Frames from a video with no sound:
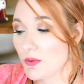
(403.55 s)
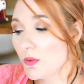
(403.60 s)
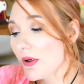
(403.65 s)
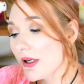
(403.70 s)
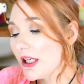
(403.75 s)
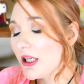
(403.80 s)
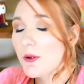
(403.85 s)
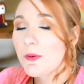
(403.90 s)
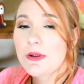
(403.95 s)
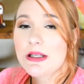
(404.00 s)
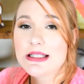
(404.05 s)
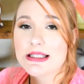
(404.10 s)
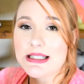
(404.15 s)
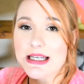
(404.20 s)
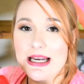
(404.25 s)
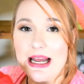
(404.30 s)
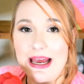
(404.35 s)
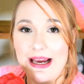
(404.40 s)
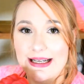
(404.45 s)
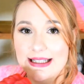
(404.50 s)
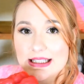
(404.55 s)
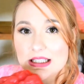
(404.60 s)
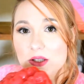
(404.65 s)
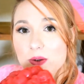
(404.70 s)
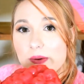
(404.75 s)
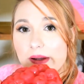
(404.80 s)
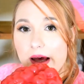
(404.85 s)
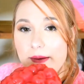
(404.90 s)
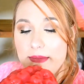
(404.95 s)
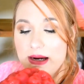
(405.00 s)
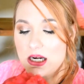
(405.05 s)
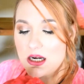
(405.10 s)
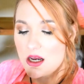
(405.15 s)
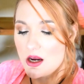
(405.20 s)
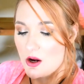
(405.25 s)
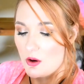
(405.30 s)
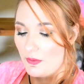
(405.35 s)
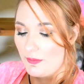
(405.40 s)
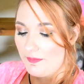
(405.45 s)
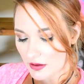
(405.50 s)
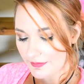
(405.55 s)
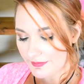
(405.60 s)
What do you want to see next? You let me know.